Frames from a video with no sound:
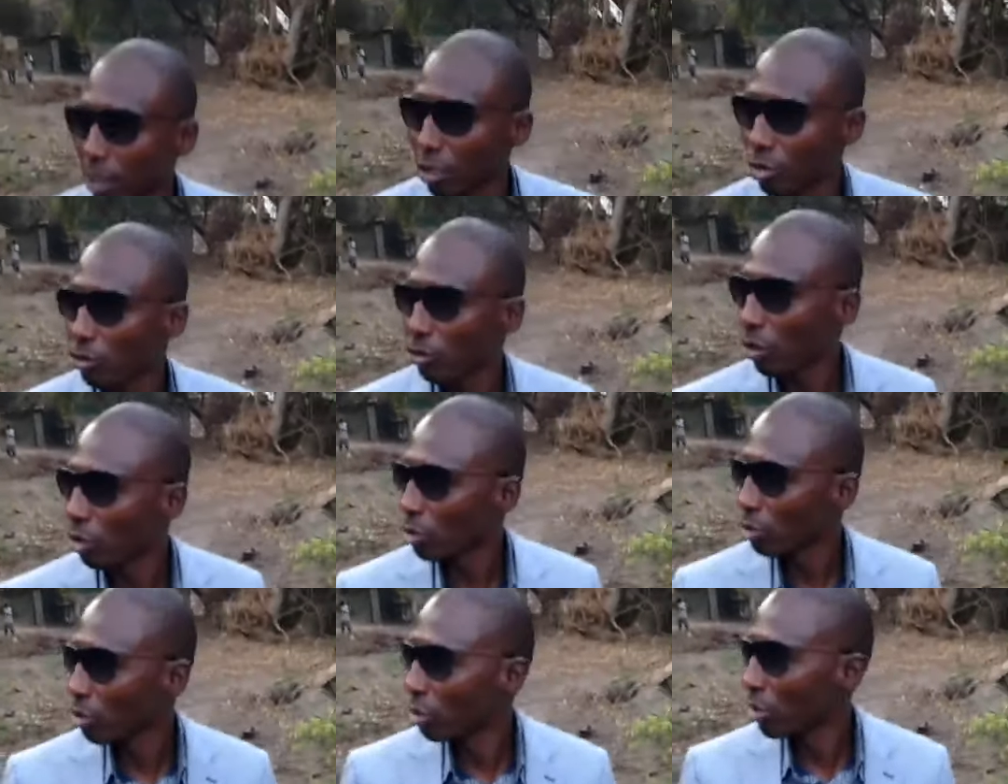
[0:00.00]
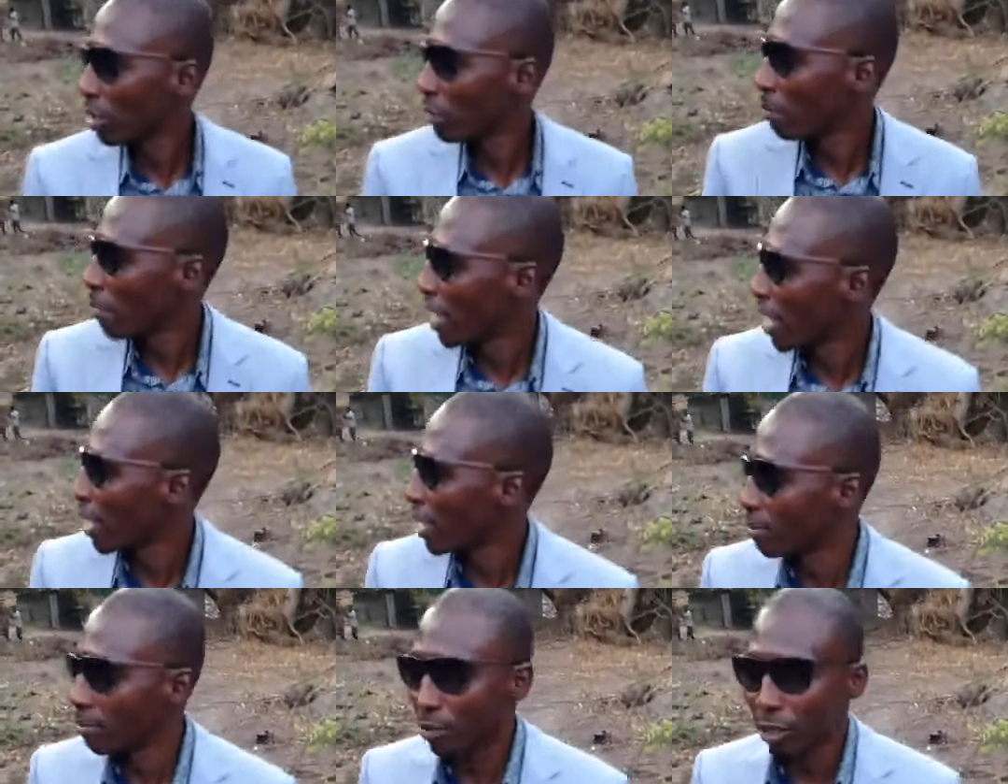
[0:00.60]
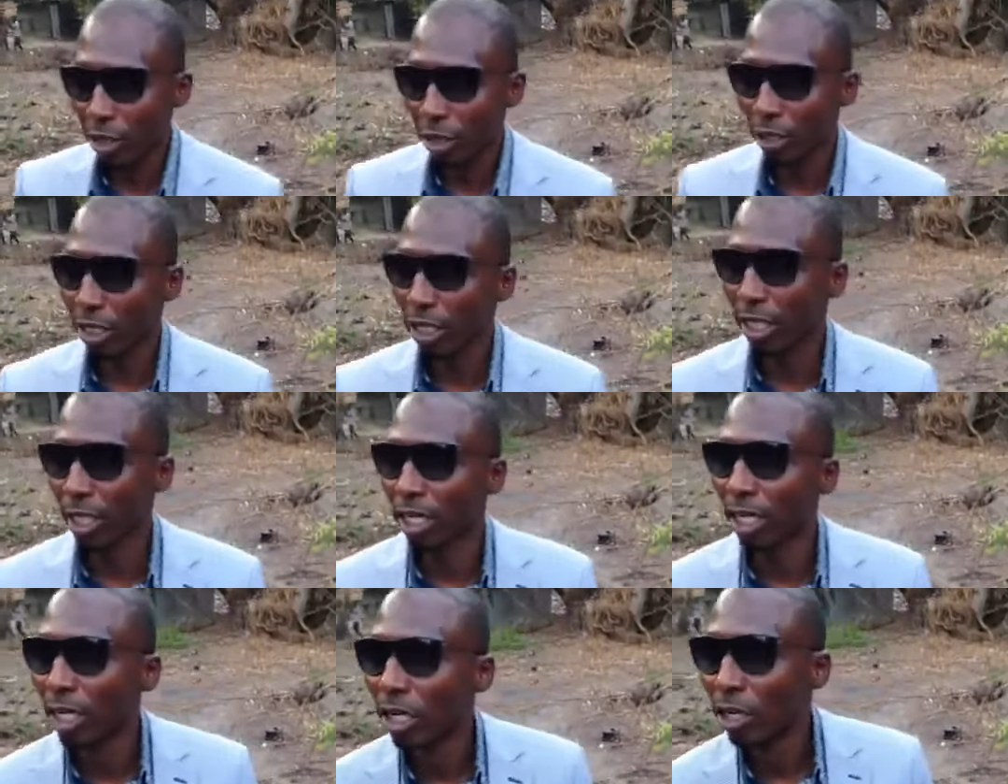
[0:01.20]
destruction and mayhem done
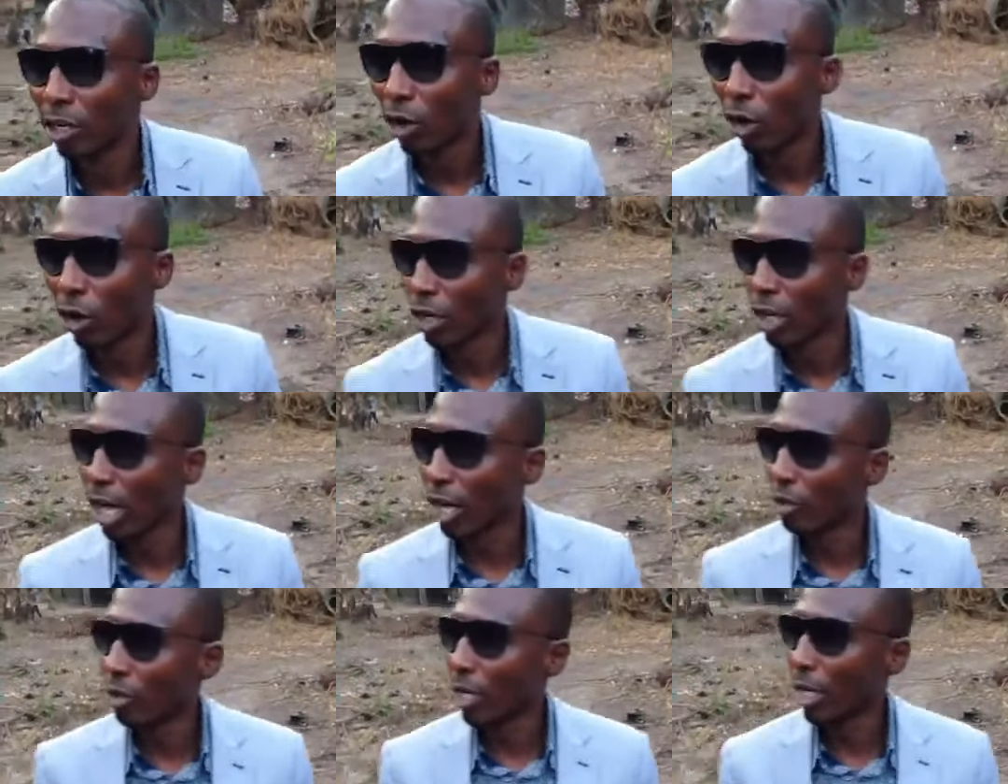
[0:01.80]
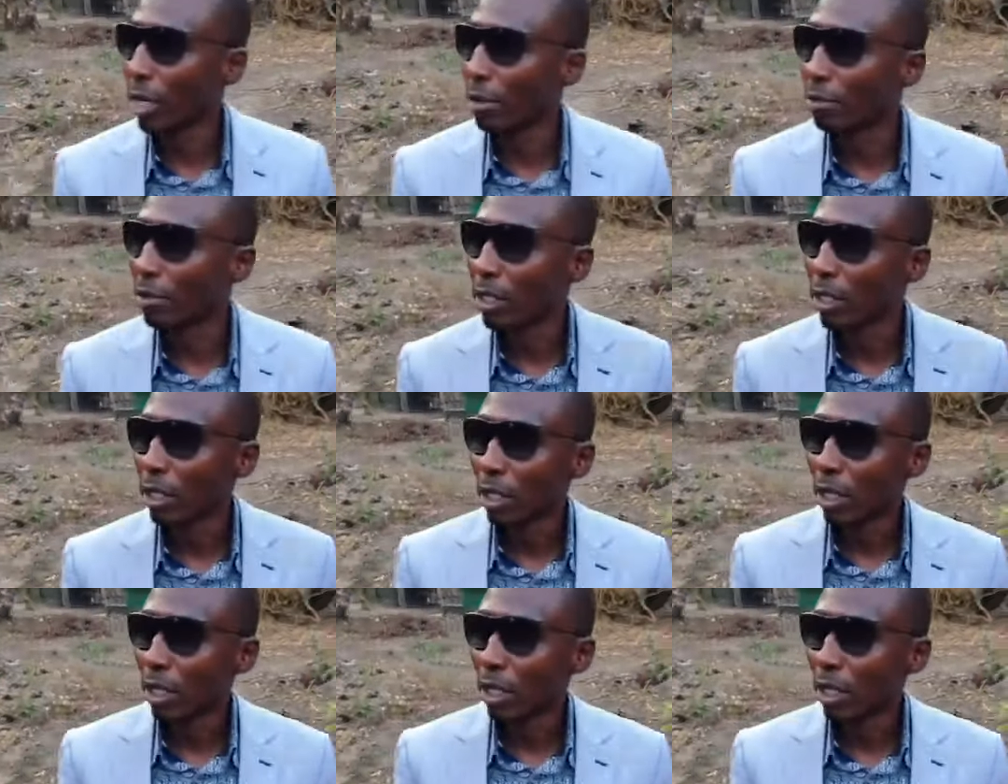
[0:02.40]
here on our name.